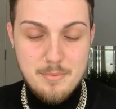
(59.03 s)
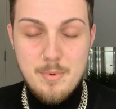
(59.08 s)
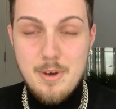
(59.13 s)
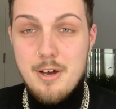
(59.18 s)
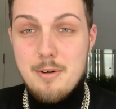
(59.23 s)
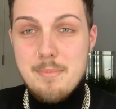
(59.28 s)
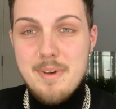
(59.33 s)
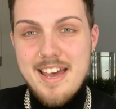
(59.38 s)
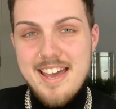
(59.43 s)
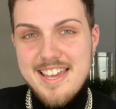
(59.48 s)

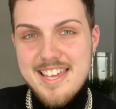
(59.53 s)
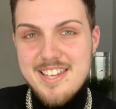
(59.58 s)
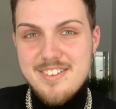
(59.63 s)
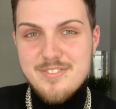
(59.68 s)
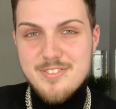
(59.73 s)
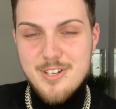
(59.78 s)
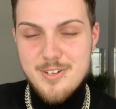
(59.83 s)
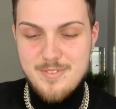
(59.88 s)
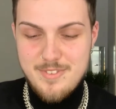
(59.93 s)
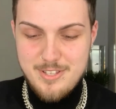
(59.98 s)
well
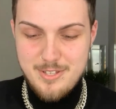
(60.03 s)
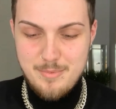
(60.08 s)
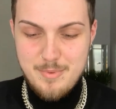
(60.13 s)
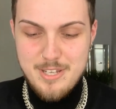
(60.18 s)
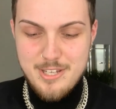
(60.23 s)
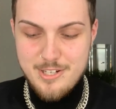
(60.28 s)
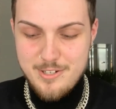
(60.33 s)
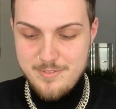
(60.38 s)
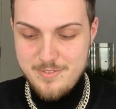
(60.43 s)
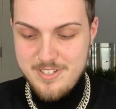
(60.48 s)
behaved over this
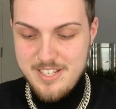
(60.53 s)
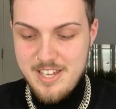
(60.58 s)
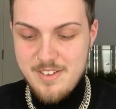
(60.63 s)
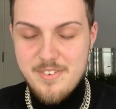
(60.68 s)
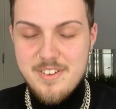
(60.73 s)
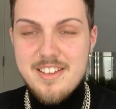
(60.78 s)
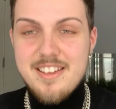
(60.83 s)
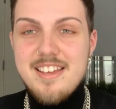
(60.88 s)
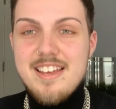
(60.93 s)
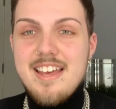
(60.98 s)
week off
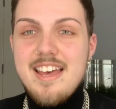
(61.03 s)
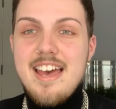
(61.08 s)
together